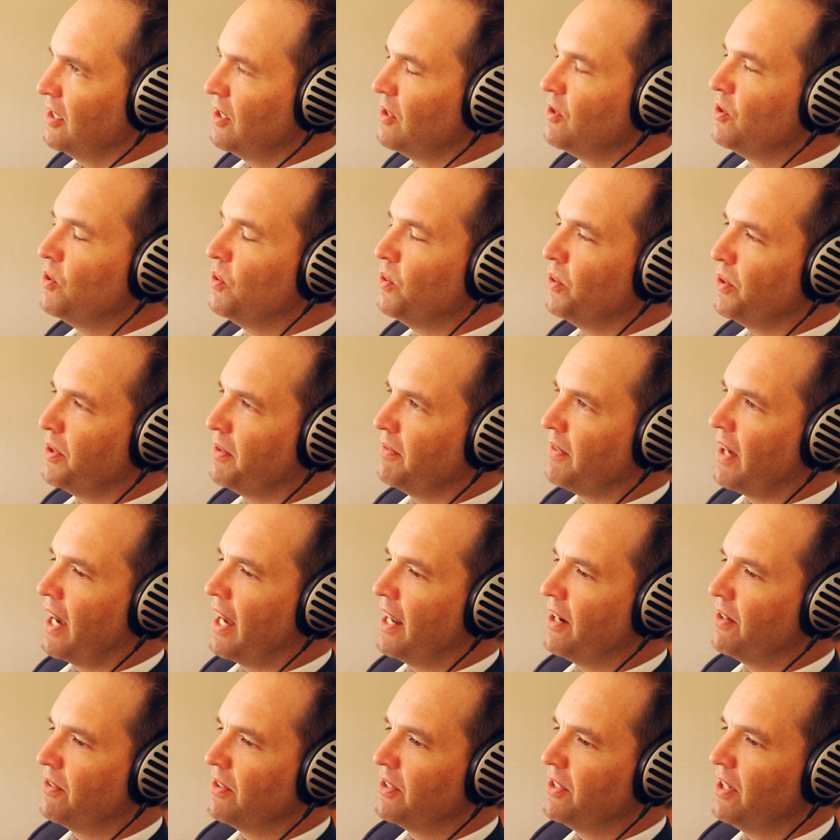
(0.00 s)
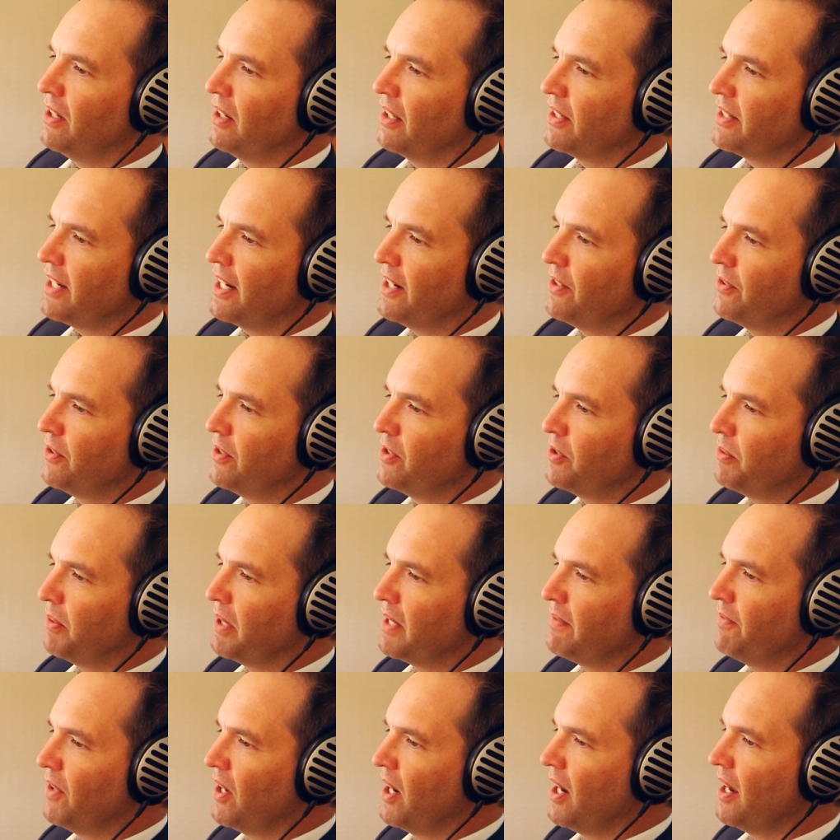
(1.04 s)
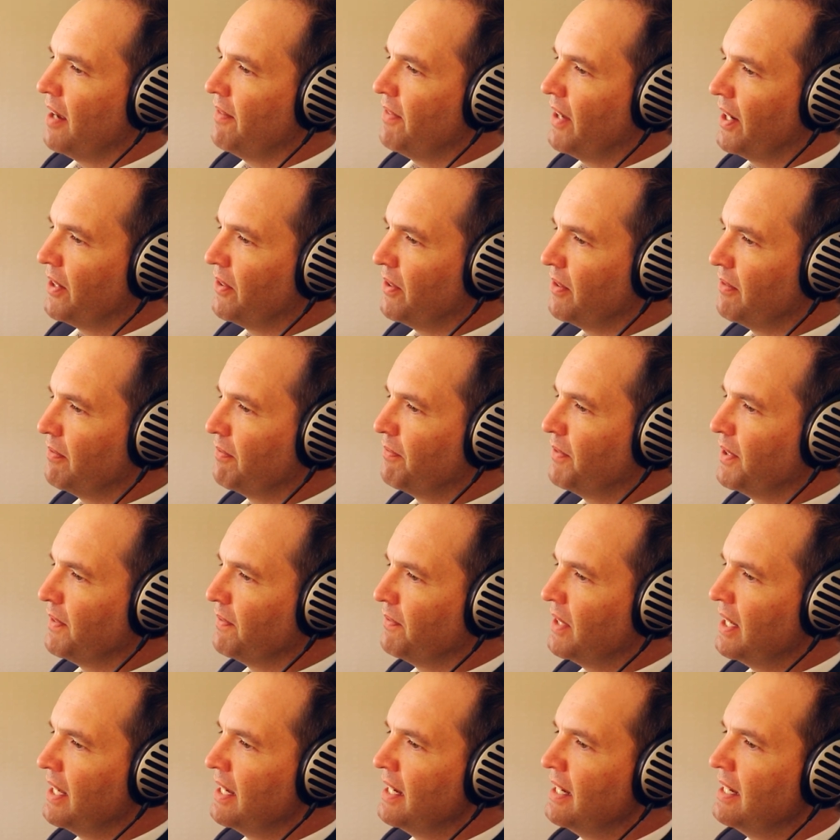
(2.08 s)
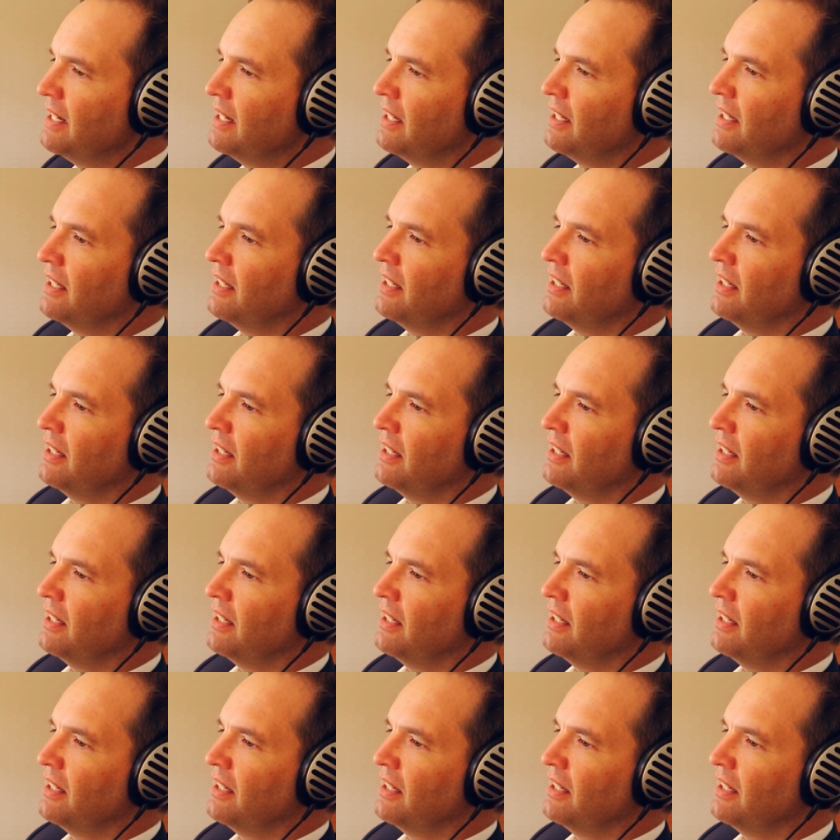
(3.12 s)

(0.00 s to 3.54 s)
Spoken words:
you know, north of $100, $125, $150.